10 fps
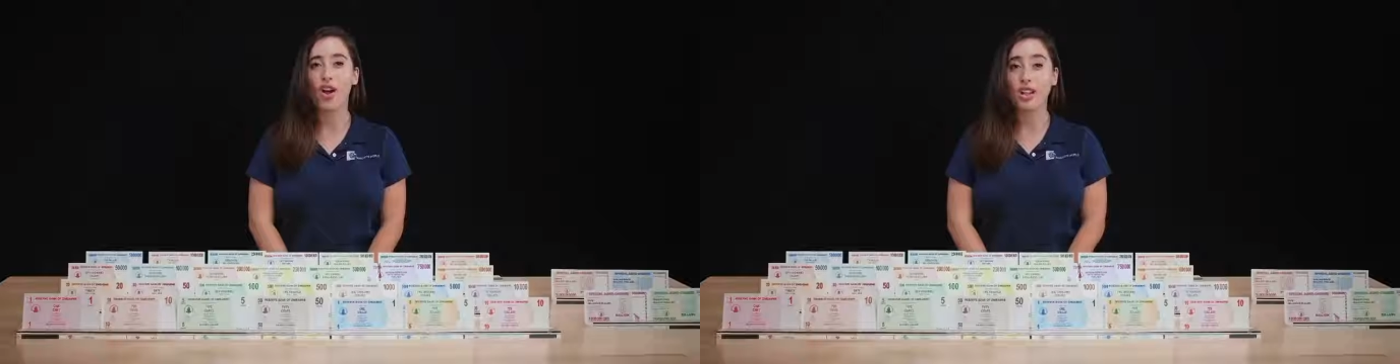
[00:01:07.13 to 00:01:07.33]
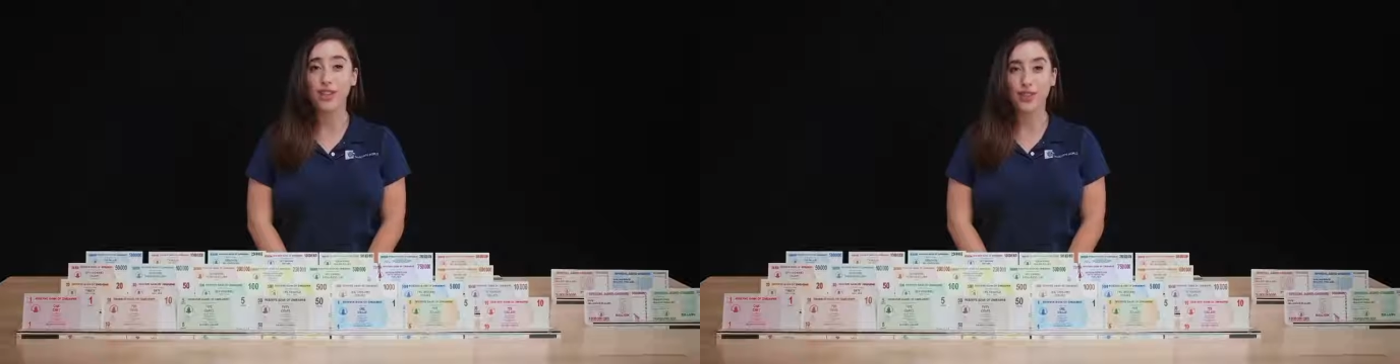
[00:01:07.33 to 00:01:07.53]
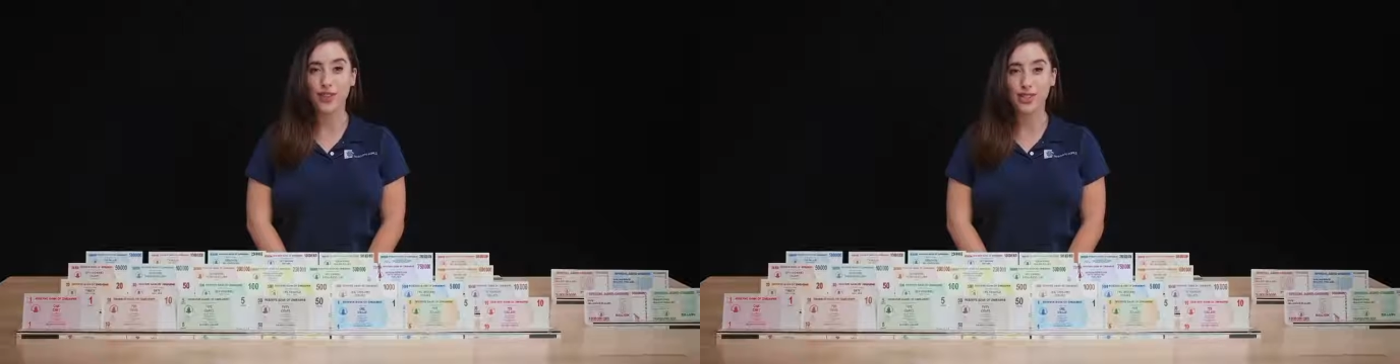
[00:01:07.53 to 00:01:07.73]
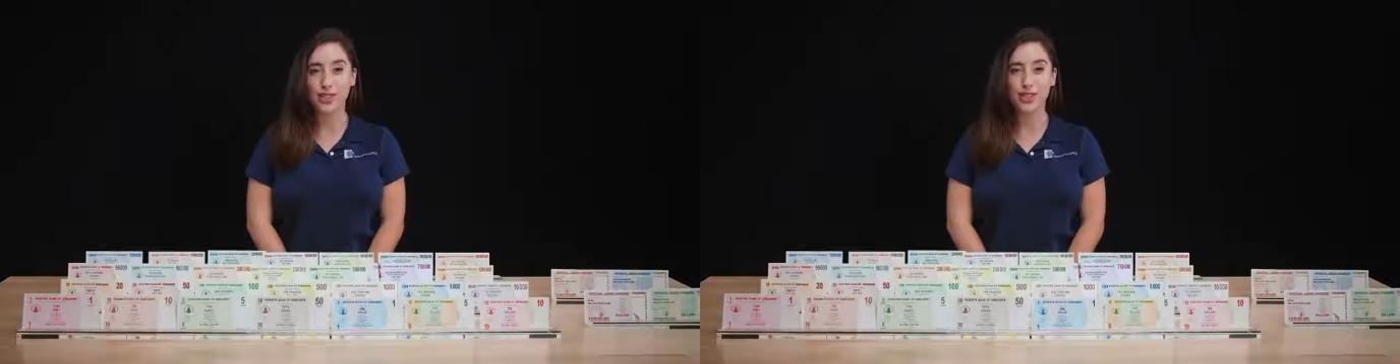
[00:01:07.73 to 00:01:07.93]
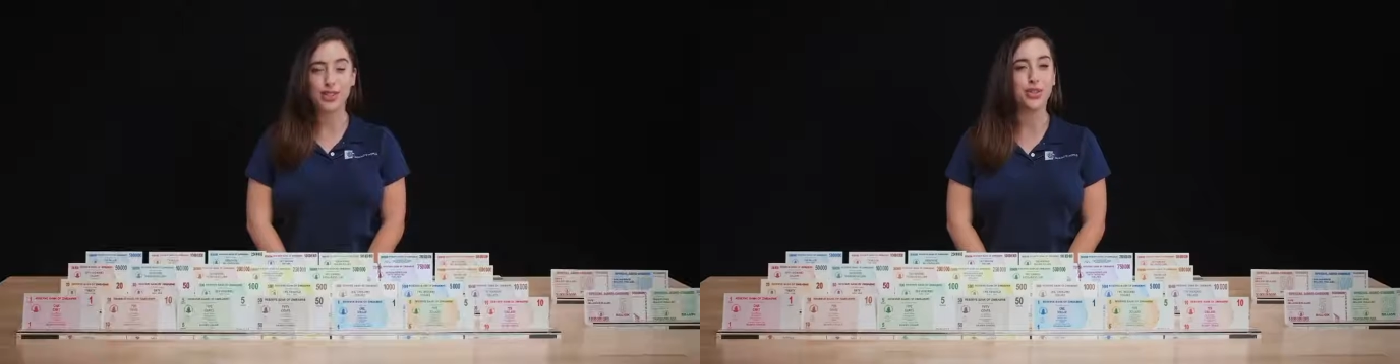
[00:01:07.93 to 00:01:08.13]
August 1,
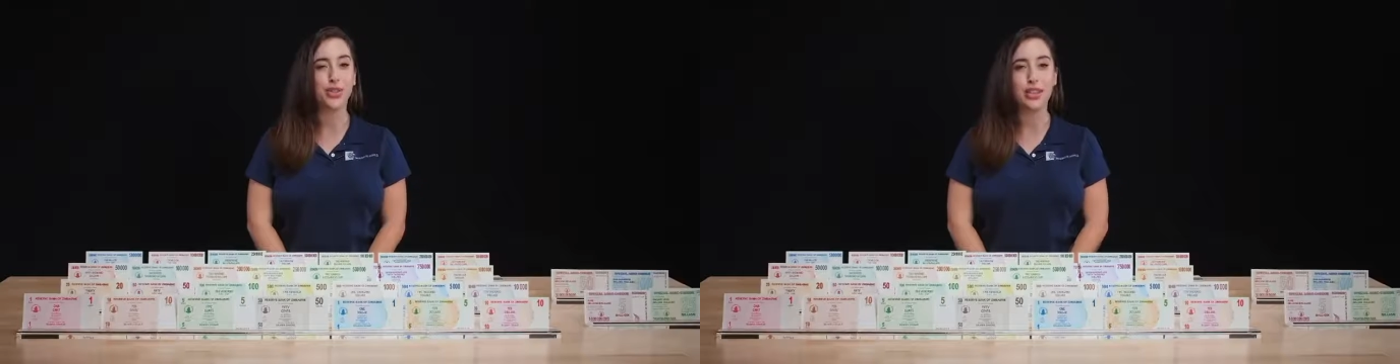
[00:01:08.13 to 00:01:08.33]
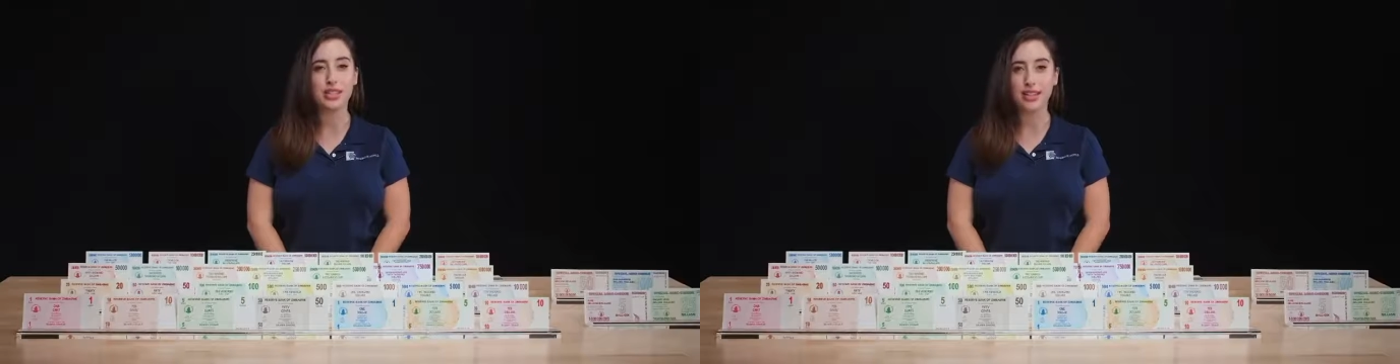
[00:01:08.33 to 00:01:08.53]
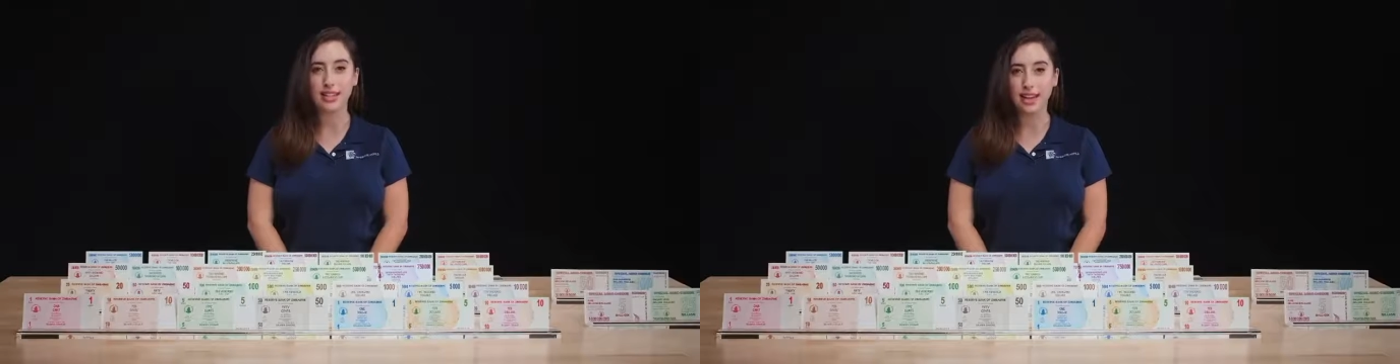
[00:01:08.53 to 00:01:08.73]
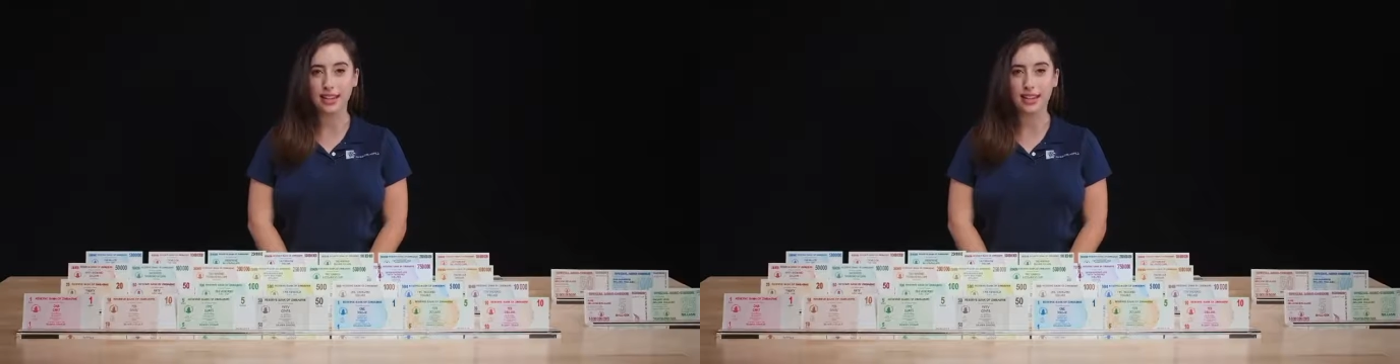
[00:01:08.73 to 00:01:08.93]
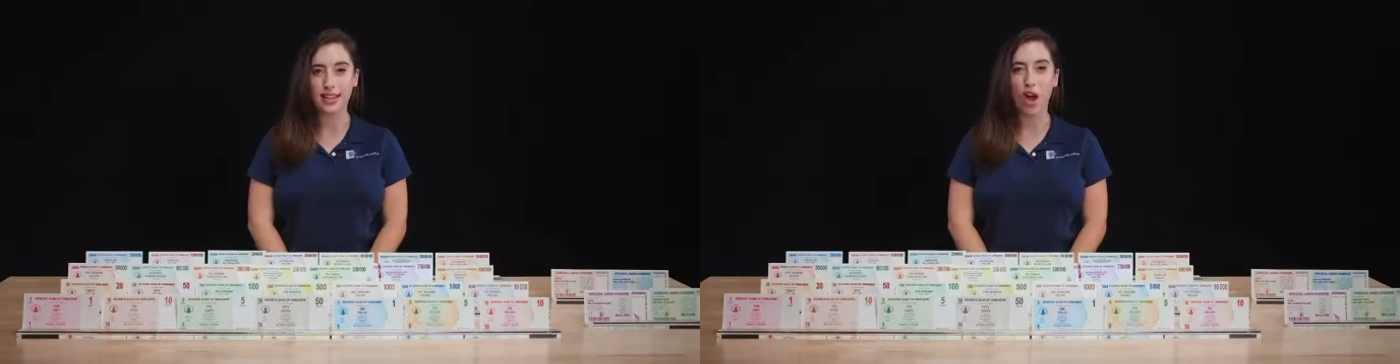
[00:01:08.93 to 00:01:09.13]

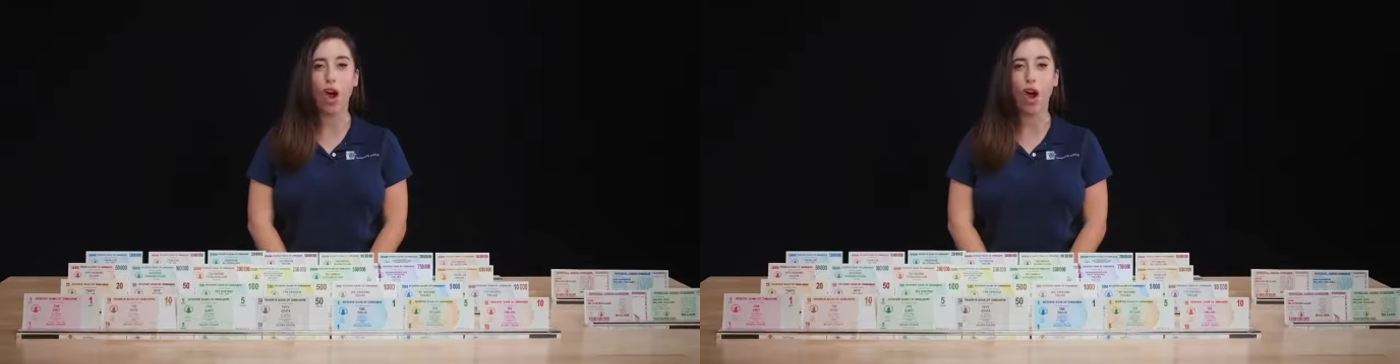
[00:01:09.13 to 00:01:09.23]
2006,